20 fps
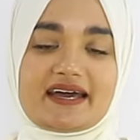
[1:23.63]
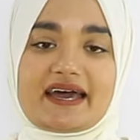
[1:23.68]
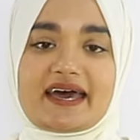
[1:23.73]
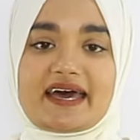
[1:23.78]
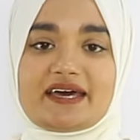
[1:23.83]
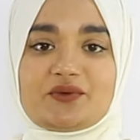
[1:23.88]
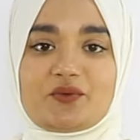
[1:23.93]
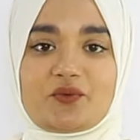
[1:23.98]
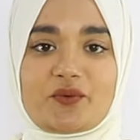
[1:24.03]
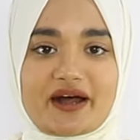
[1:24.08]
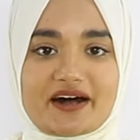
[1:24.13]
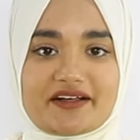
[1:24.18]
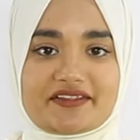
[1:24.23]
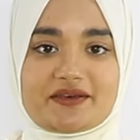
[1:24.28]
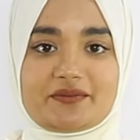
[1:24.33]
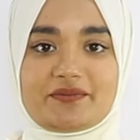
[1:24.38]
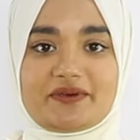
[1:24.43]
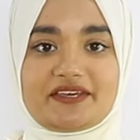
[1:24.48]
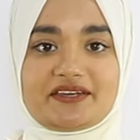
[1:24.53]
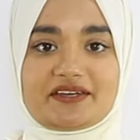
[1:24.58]
And while
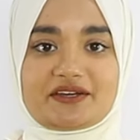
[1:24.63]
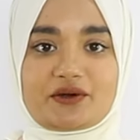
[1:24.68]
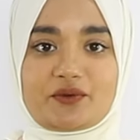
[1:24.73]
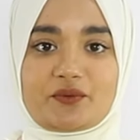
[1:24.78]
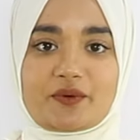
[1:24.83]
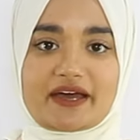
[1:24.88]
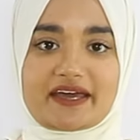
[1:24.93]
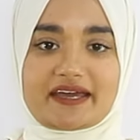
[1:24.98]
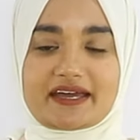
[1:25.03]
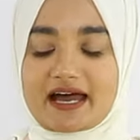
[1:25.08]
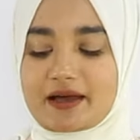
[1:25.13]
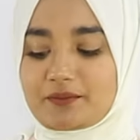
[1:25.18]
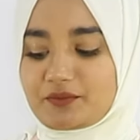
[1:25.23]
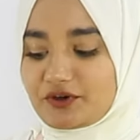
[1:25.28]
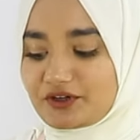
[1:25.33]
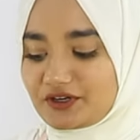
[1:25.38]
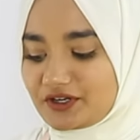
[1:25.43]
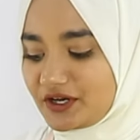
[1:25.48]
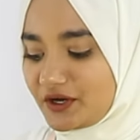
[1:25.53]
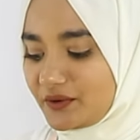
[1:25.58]
they're beating away, I'm
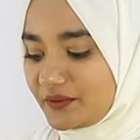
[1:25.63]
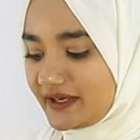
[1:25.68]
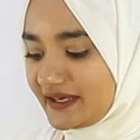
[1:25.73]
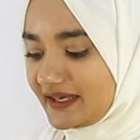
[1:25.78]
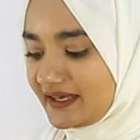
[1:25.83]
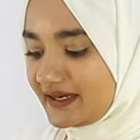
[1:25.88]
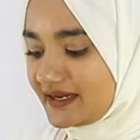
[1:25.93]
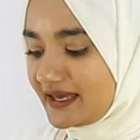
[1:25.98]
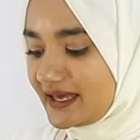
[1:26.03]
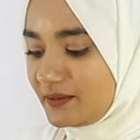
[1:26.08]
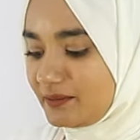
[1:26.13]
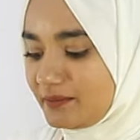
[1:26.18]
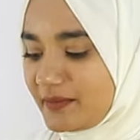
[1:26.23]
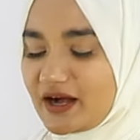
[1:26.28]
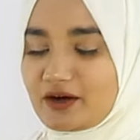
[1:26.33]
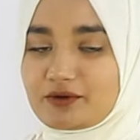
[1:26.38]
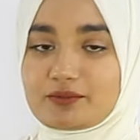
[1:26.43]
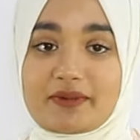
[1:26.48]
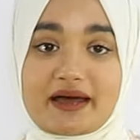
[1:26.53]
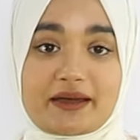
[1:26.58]
going to go ahead and
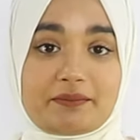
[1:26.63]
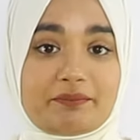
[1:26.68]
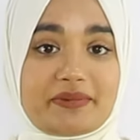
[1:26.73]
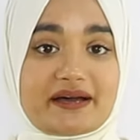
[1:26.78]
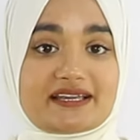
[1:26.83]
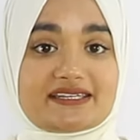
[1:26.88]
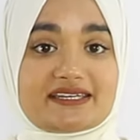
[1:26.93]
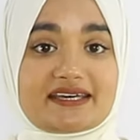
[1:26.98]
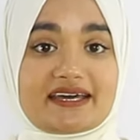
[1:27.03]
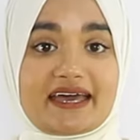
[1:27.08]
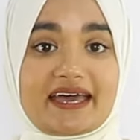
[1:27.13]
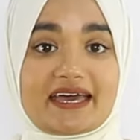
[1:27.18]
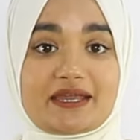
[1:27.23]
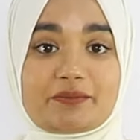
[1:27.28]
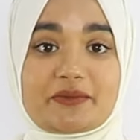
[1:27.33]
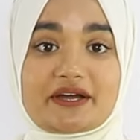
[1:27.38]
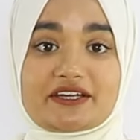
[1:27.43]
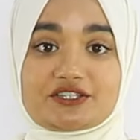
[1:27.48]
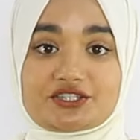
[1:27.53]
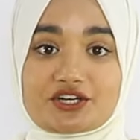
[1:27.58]
melt my butter and
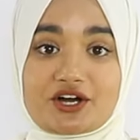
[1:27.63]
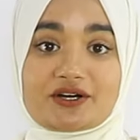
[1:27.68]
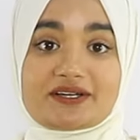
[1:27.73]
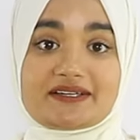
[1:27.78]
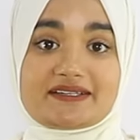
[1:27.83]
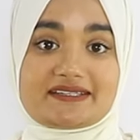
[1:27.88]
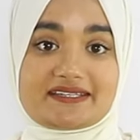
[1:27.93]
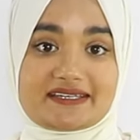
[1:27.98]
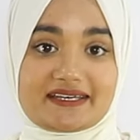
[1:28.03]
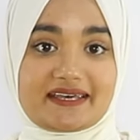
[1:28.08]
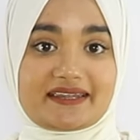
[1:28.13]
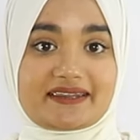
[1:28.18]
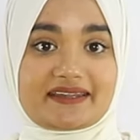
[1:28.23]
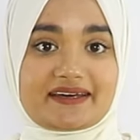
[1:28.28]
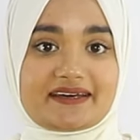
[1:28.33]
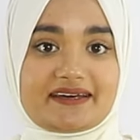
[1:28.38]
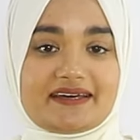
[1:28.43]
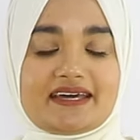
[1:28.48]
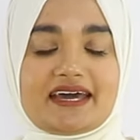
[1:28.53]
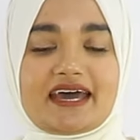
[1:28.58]
my chocolate
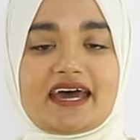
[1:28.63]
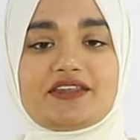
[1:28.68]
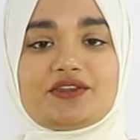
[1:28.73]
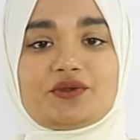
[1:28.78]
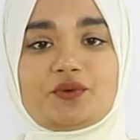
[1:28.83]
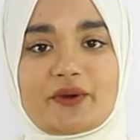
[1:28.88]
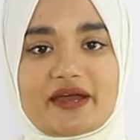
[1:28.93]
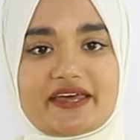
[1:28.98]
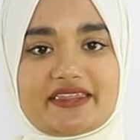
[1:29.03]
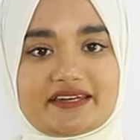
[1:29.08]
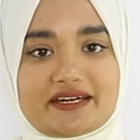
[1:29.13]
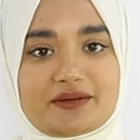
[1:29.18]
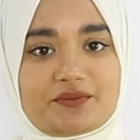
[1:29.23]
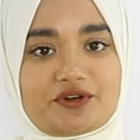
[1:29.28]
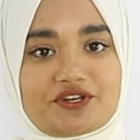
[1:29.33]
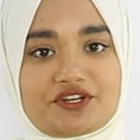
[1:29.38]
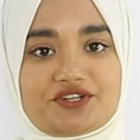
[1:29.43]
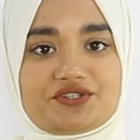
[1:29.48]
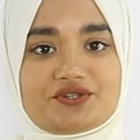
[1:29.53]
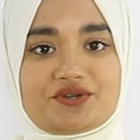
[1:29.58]
together. And the way that I'm
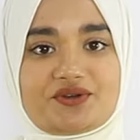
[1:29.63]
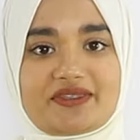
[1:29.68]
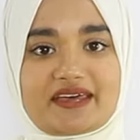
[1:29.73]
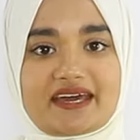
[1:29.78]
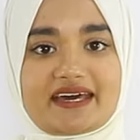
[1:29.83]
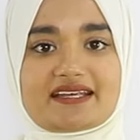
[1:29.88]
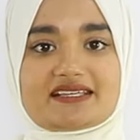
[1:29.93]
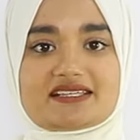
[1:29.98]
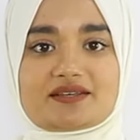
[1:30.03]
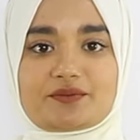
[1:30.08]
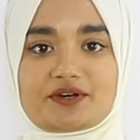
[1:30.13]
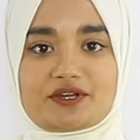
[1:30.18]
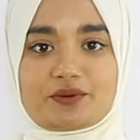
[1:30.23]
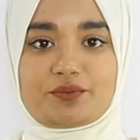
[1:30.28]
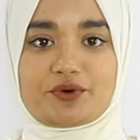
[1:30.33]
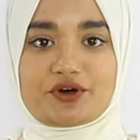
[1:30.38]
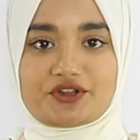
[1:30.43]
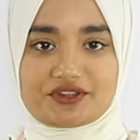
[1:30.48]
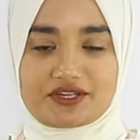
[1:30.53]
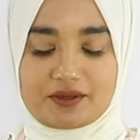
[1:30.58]
going to do that is I'm going to
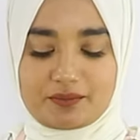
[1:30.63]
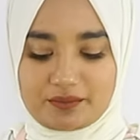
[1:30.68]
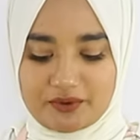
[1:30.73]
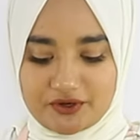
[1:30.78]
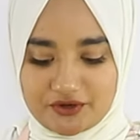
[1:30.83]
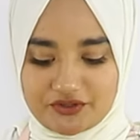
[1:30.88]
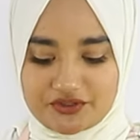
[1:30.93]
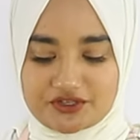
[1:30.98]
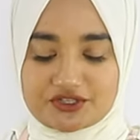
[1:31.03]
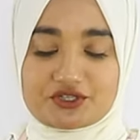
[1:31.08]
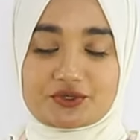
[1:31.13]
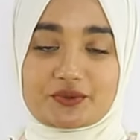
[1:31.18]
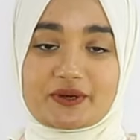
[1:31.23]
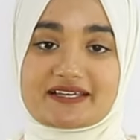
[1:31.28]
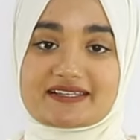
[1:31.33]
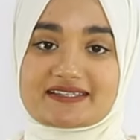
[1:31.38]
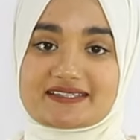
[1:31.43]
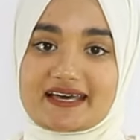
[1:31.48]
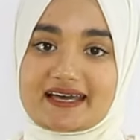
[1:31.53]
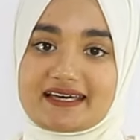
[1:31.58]
put them both into a
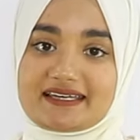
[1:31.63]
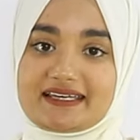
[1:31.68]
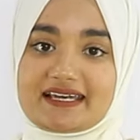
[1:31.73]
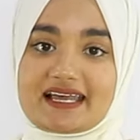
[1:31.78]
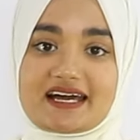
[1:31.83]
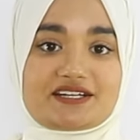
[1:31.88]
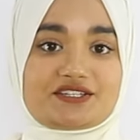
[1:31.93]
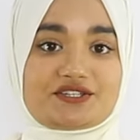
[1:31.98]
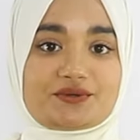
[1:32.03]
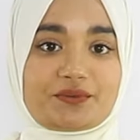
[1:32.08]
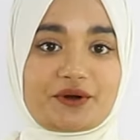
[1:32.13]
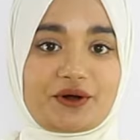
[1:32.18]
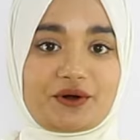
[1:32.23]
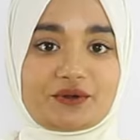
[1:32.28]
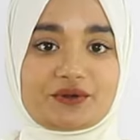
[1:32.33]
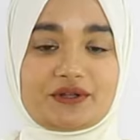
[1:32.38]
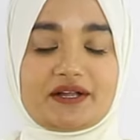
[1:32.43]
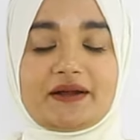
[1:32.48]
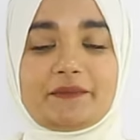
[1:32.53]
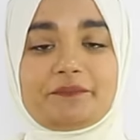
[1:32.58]
slightly larger
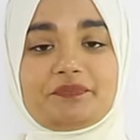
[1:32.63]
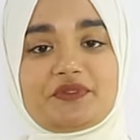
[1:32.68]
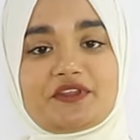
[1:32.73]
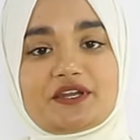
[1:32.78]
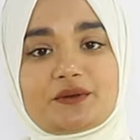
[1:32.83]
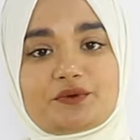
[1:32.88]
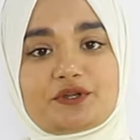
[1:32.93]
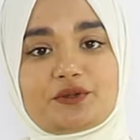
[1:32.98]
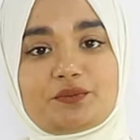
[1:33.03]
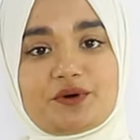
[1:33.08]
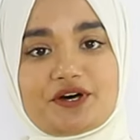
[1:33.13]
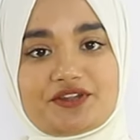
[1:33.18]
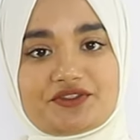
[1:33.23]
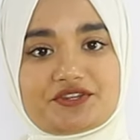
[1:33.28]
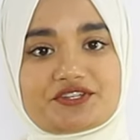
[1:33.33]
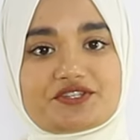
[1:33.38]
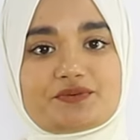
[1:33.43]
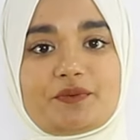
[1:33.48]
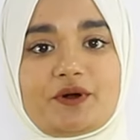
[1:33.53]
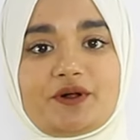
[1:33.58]
bowl, and then I'm going to put
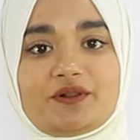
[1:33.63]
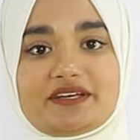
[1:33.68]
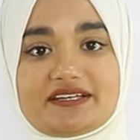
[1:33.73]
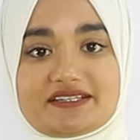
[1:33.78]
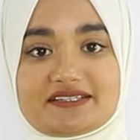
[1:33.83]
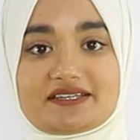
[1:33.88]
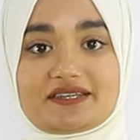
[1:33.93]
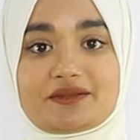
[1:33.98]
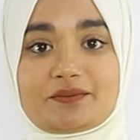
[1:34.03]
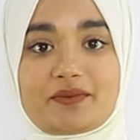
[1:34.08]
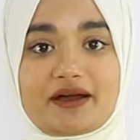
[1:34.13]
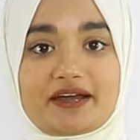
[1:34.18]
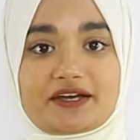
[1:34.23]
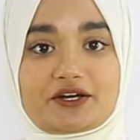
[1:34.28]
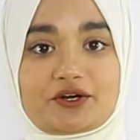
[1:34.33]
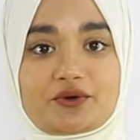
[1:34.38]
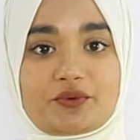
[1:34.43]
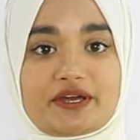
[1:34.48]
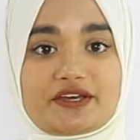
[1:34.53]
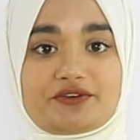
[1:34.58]
this bowl into the
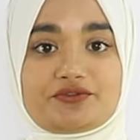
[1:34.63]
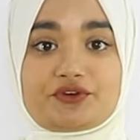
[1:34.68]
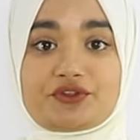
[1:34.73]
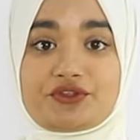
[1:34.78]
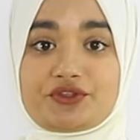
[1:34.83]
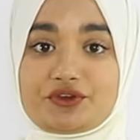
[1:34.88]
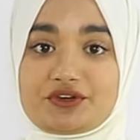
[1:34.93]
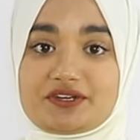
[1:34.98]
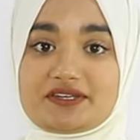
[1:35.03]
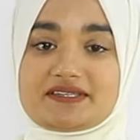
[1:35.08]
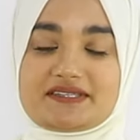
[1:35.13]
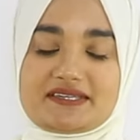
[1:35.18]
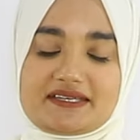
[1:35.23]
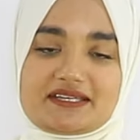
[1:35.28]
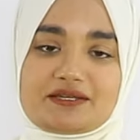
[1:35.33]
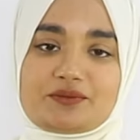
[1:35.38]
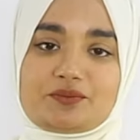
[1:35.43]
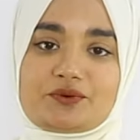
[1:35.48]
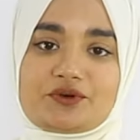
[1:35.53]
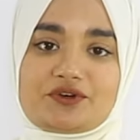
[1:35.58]
microwave for
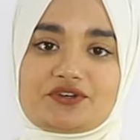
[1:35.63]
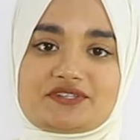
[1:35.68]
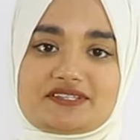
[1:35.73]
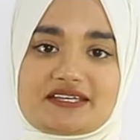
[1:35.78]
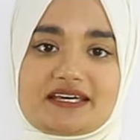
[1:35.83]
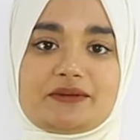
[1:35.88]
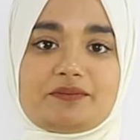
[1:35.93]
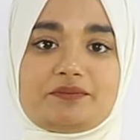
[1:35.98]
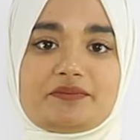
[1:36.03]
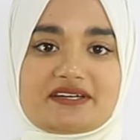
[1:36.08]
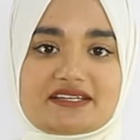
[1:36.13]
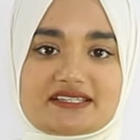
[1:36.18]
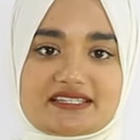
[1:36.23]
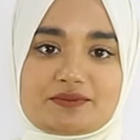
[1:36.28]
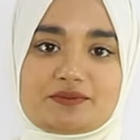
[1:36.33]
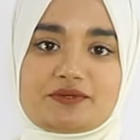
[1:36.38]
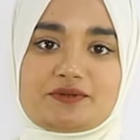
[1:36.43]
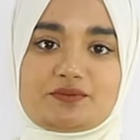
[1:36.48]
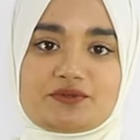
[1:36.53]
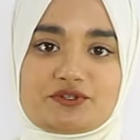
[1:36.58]
30-second bursts and mix
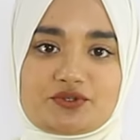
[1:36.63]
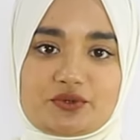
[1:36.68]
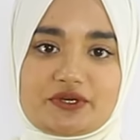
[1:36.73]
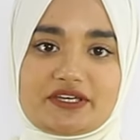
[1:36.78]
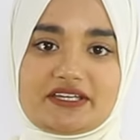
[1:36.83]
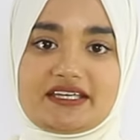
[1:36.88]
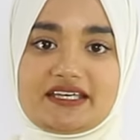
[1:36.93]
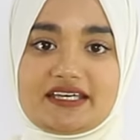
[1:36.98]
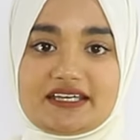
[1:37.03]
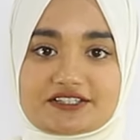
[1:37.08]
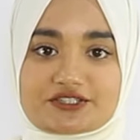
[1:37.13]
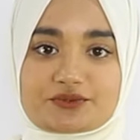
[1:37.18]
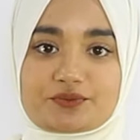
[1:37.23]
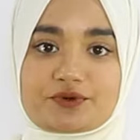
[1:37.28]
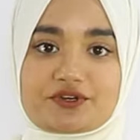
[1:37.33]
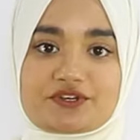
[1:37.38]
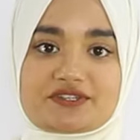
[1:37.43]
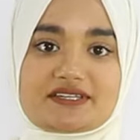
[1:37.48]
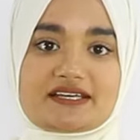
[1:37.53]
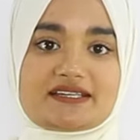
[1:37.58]
them in between each
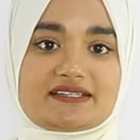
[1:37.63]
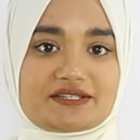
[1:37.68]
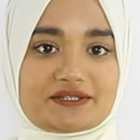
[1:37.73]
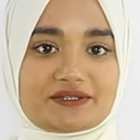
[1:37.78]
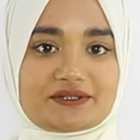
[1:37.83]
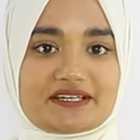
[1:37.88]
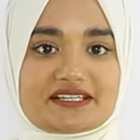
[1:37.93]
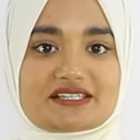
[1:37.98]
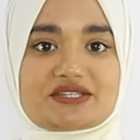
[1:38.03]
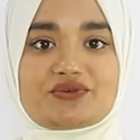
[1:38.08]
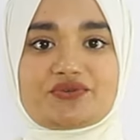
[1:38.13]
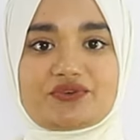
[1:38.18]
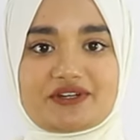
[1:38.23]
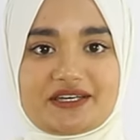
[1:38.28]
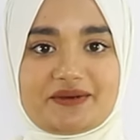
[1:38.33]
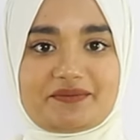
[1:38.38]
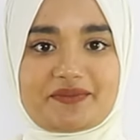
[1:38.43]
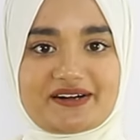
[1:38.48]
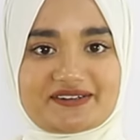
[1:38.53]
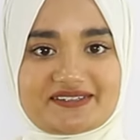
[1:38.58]
burst until it's
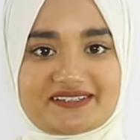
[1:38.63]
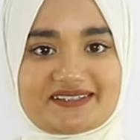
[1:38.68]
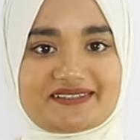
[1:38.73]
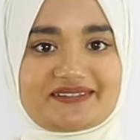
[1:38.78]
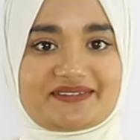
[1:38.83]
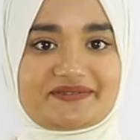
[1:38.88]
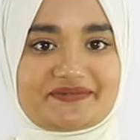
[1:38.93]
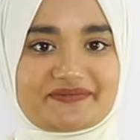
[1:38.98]
fully melted.